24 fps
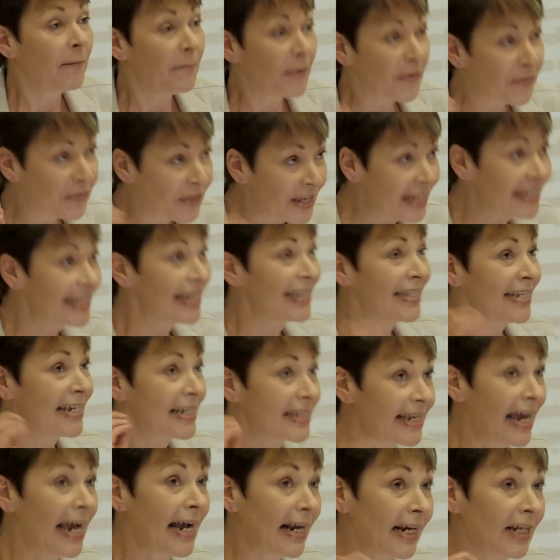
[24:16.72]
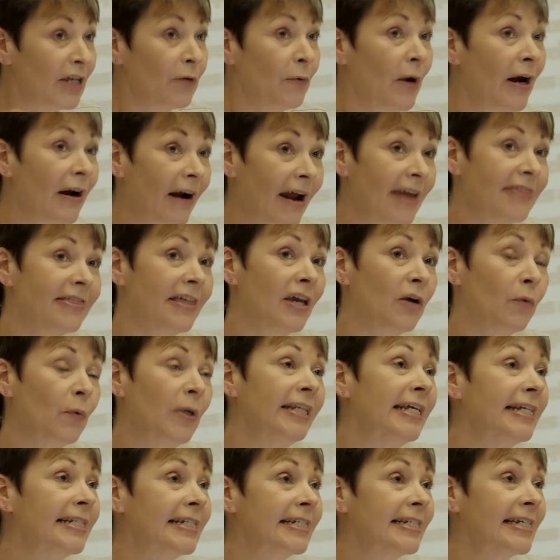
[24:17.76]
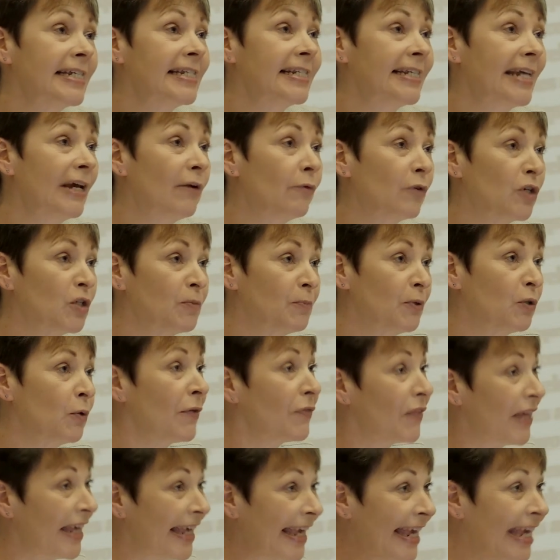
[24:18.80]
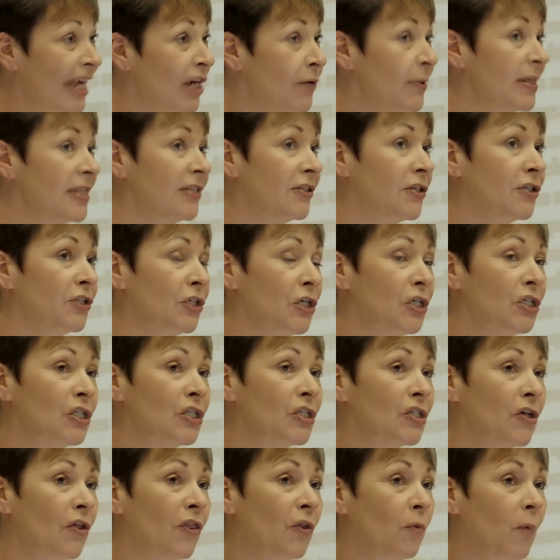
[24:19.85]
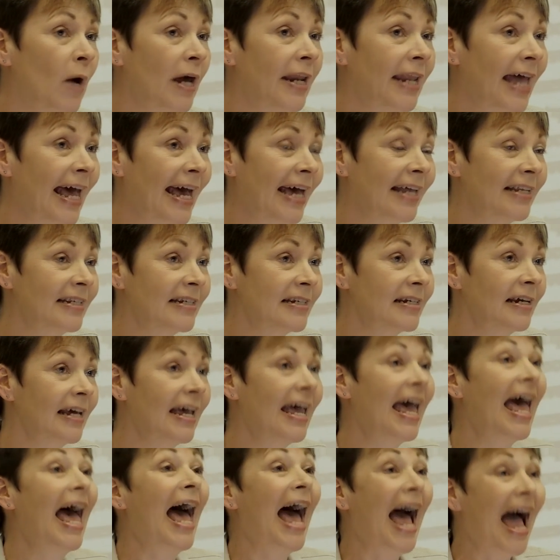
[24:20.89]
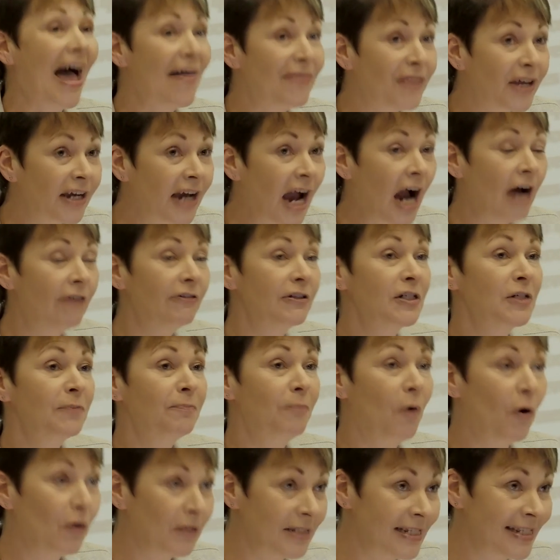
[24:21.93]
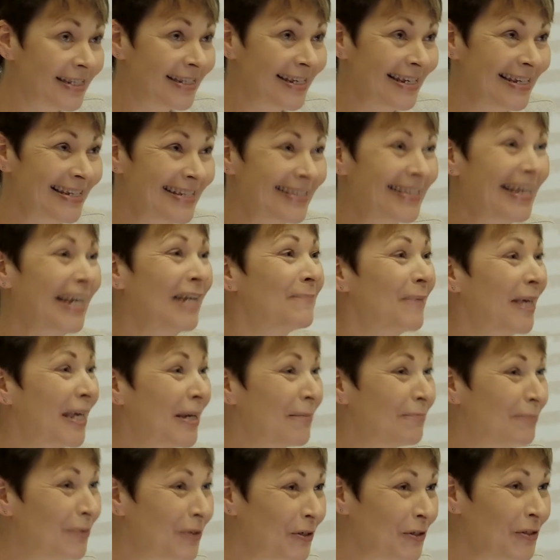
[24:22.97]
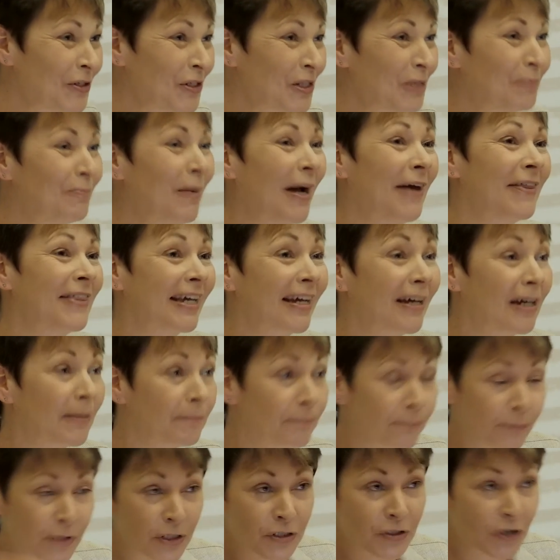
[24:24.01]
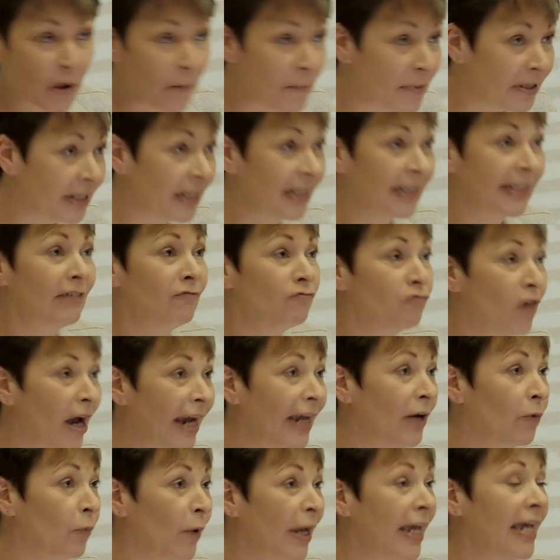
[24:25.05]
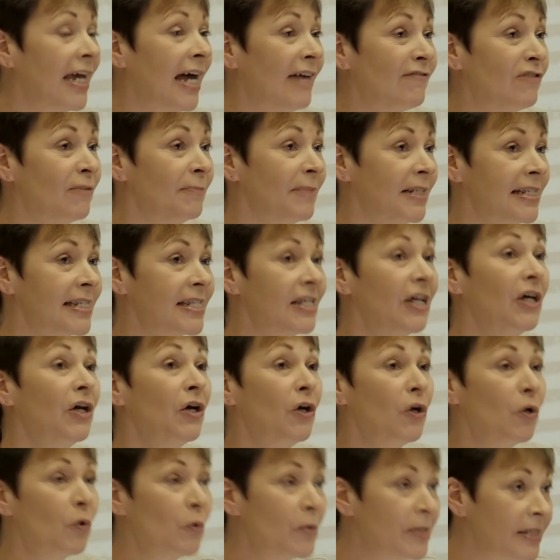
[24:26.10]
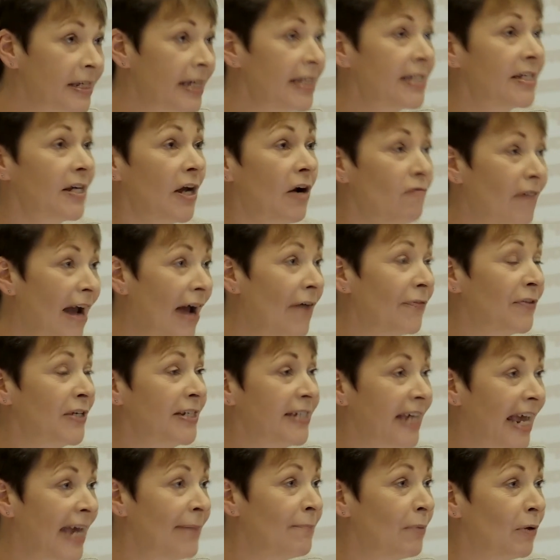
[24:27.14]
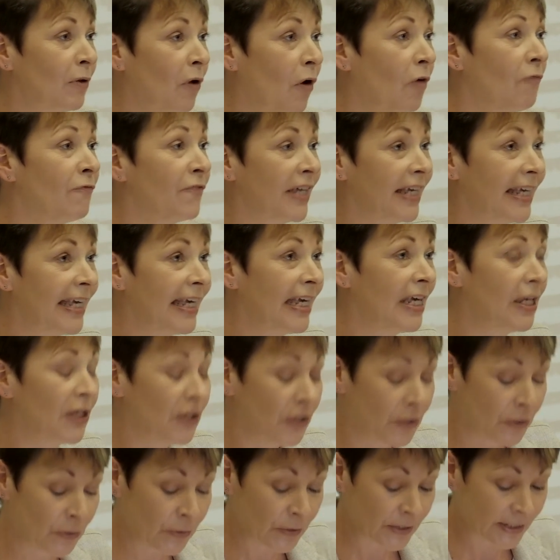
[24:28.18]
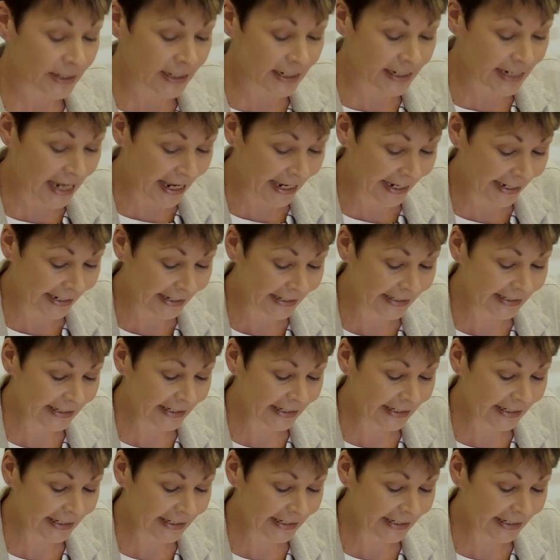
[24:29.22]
But this is exactly where I think we need to distinguish between the EU institutions on the one hand and the current policies that are being pushed by the predominantly right-wing governments who sit around the table of the EU today.